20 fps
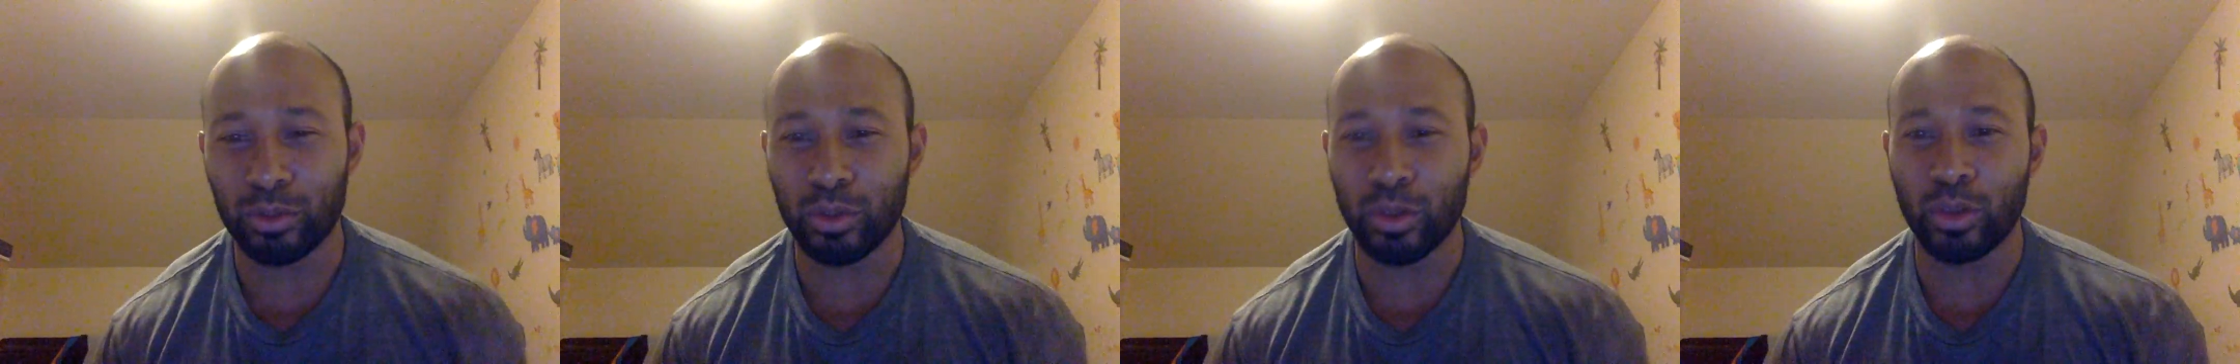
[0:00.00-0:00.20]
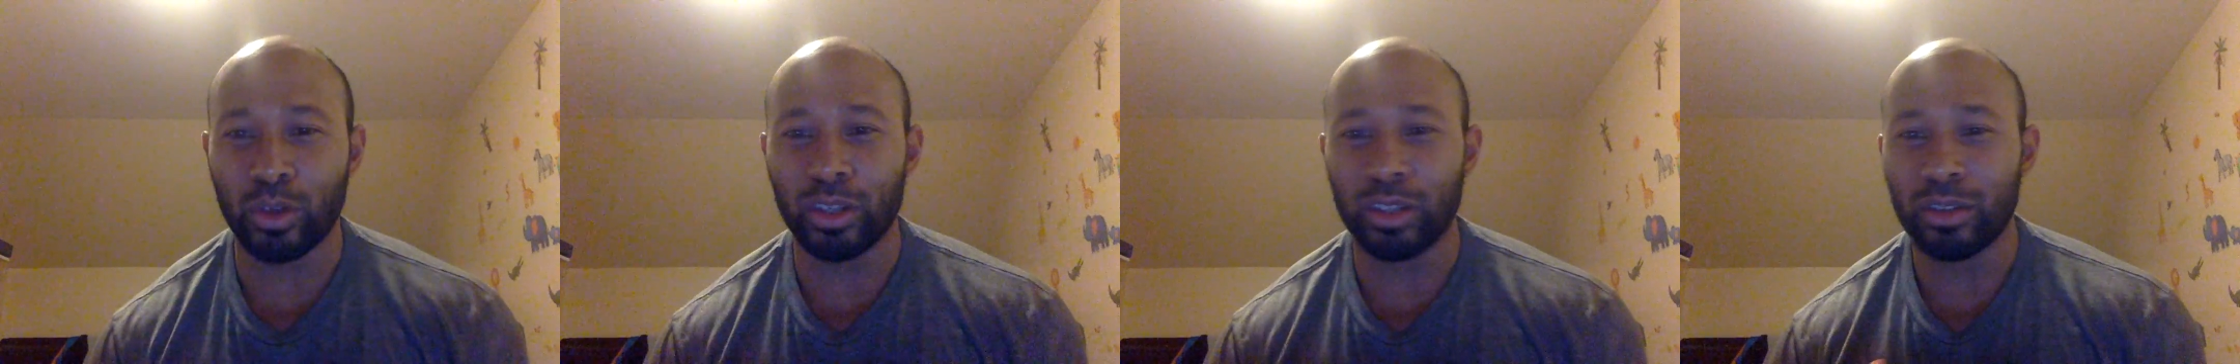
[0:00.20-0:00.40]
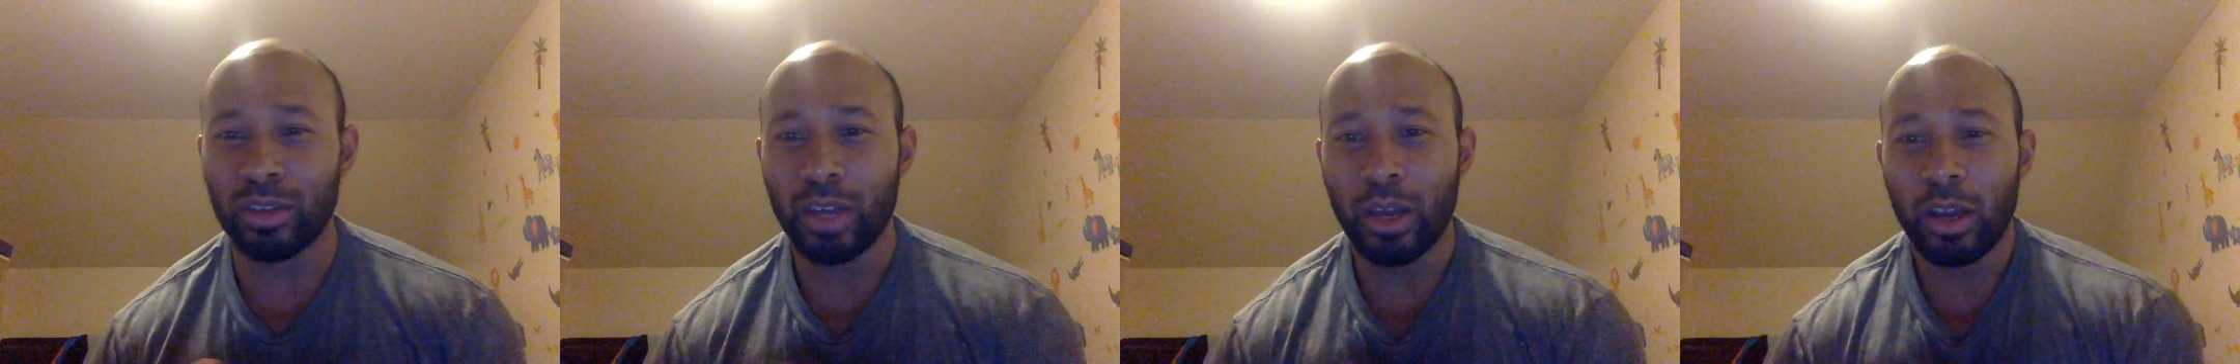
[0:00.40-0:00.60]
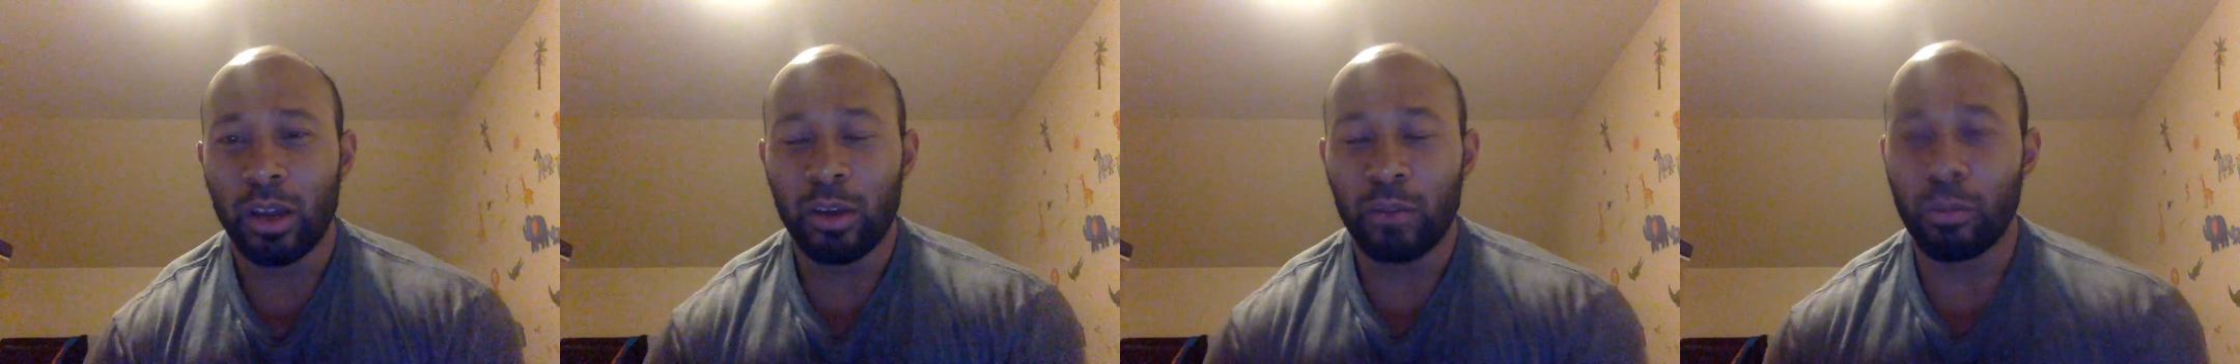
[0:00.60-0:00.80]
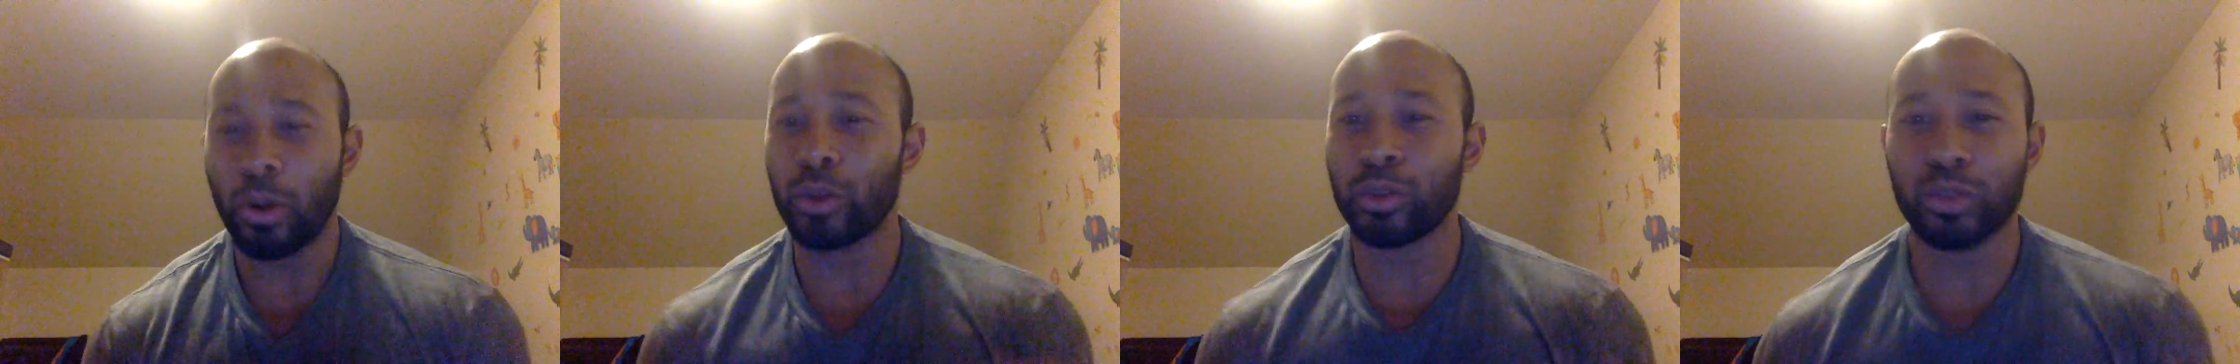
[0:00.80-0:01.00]
doing
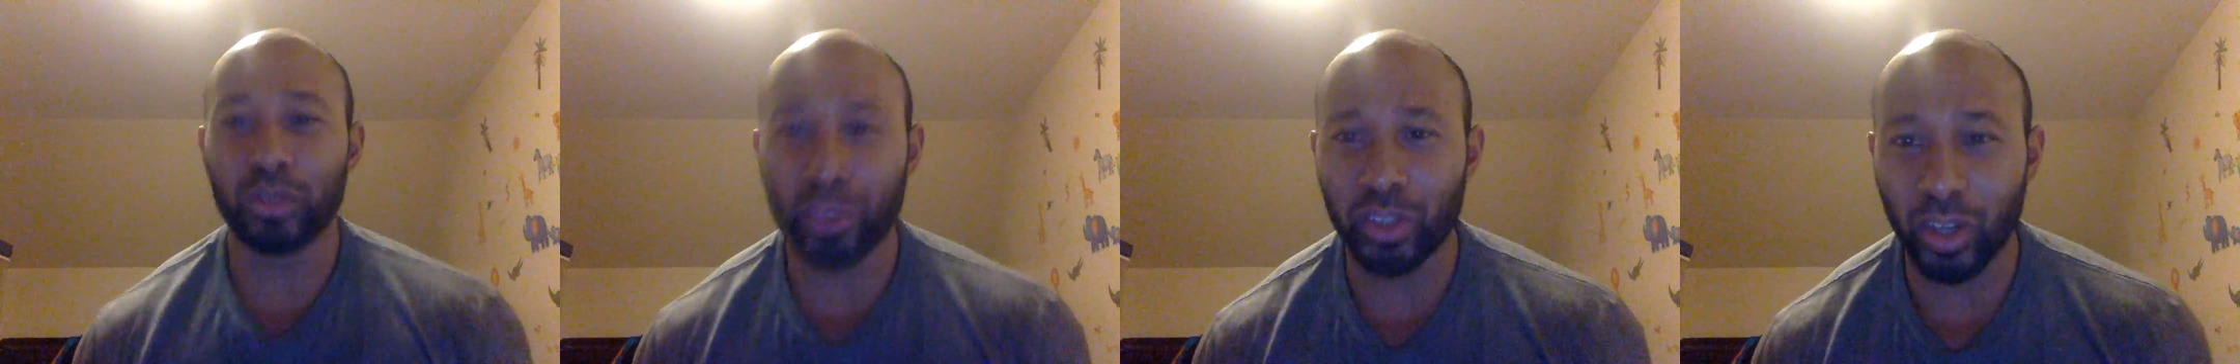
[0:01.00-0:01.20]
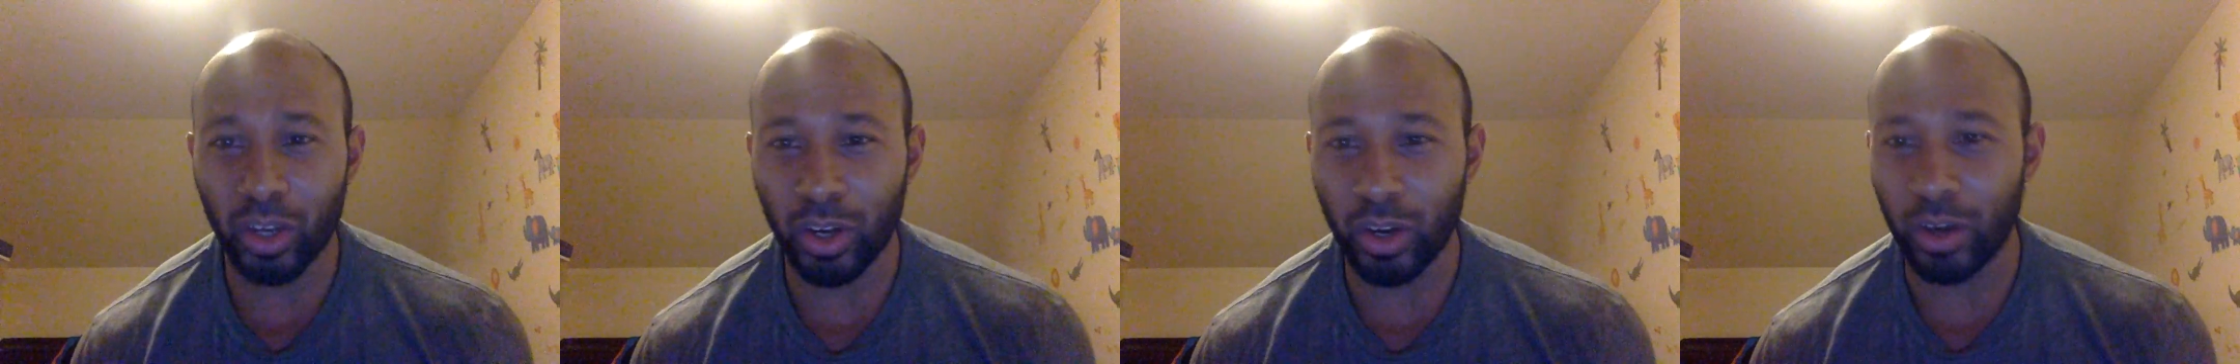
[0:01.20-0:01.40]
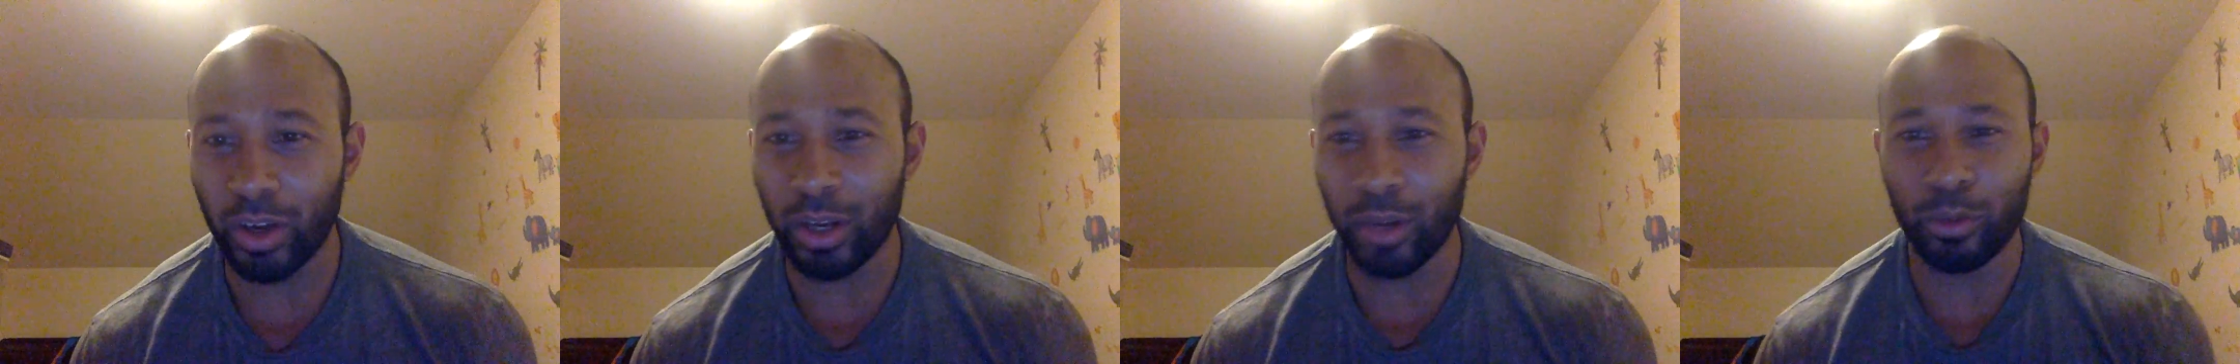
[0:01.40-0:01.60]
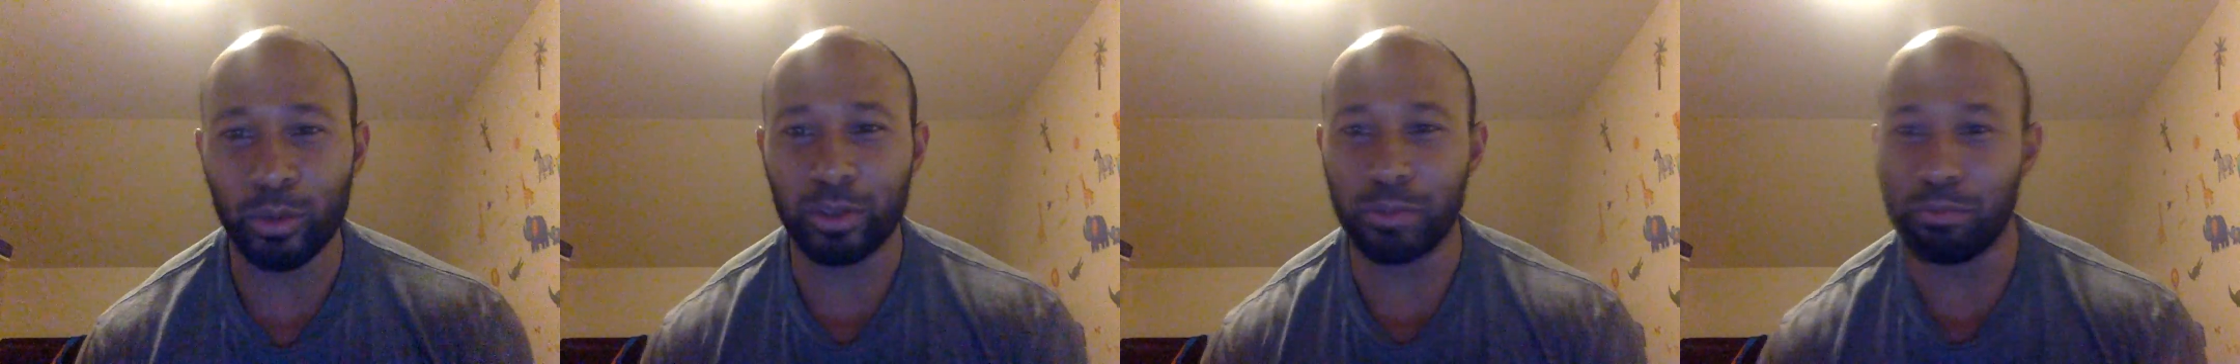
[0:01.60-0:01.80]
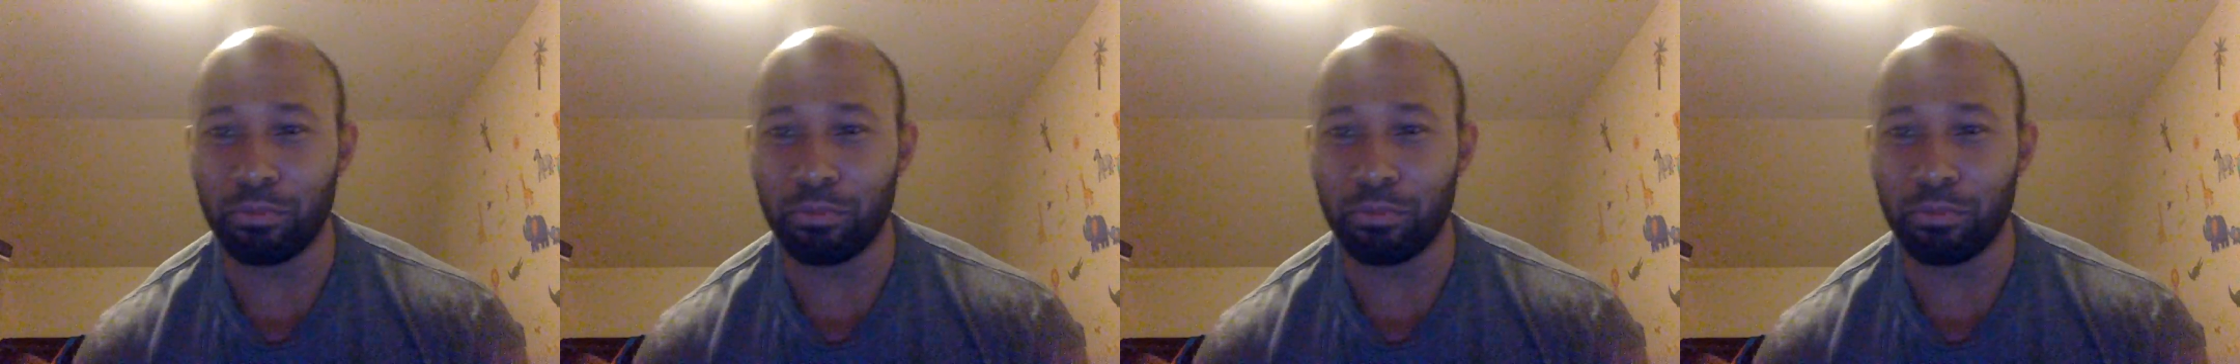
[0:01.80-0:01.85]
personal security,